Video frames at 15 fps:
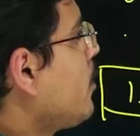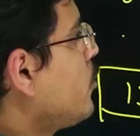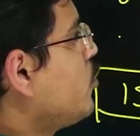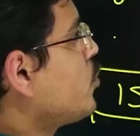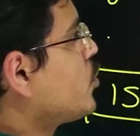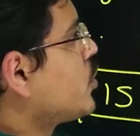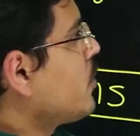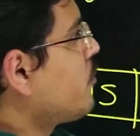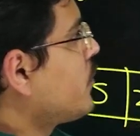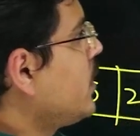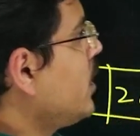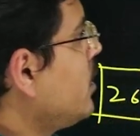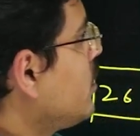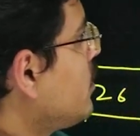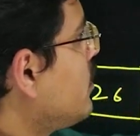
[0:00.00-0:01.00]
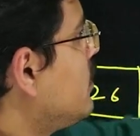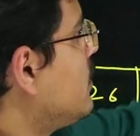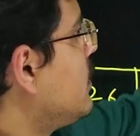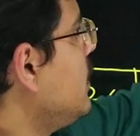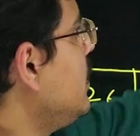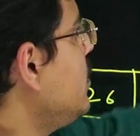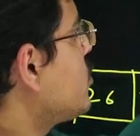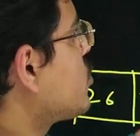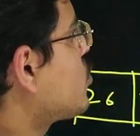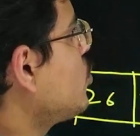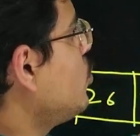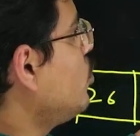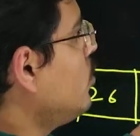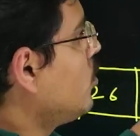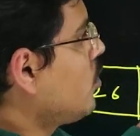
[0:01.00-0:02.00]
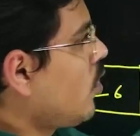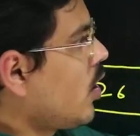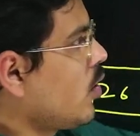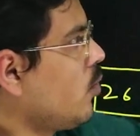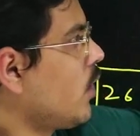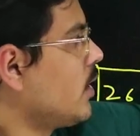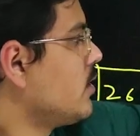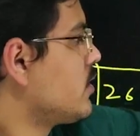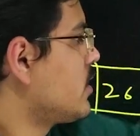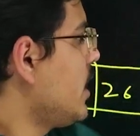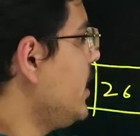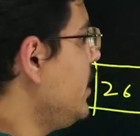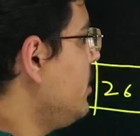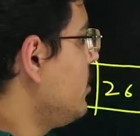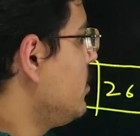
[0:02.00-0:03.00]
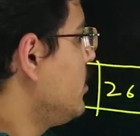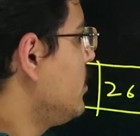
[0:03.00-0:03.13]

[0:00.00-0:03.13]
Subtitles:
you shifted these two on one side.